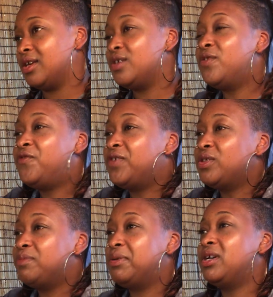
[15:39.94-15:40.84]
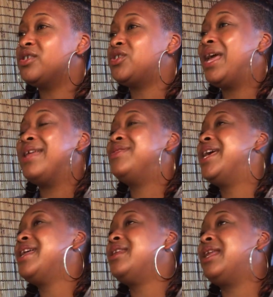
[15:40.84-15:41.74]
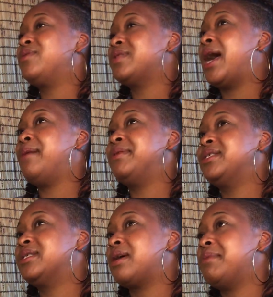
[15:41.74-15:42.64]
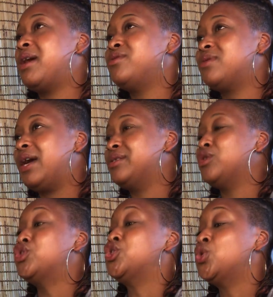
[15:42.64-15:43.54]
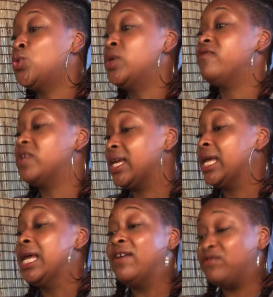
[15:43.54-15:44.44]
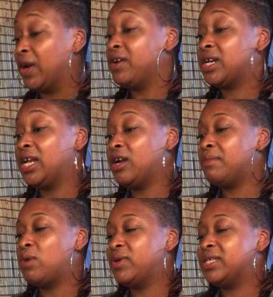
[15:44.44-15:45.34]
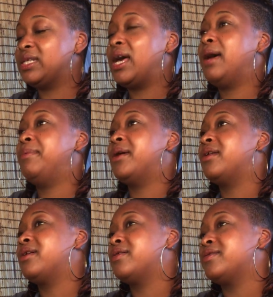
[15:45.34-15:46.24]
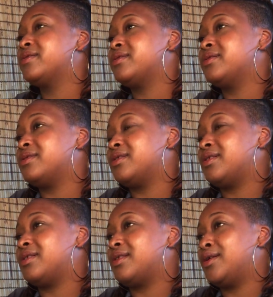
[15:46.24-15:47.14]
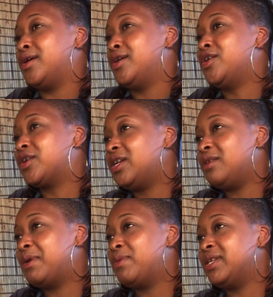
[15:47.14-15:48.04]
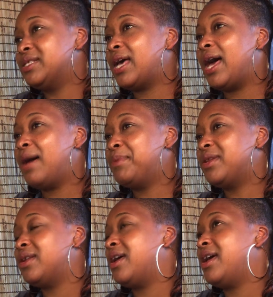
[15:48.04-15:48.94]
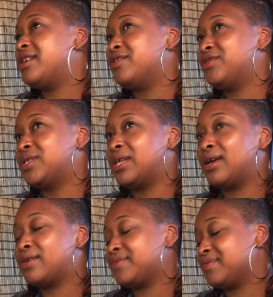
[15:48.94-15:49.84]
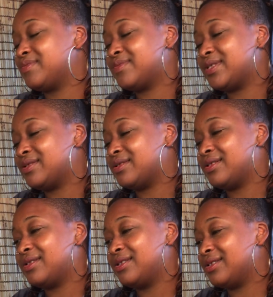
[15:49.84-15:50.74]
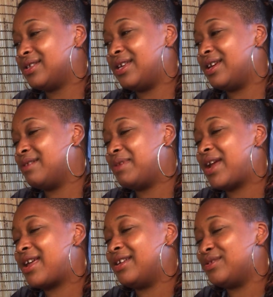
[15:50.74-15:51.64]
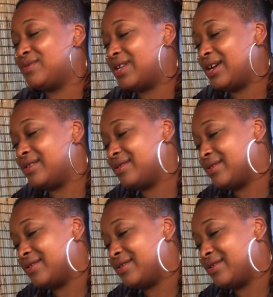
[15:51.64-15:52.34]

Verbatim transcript: you feel the push. And then, like, with the High Priestess coming out, you guys are intuitively very clear about what needs to happen. You're clear about what needs to happen, and you're just like, yeah, but I can't do that.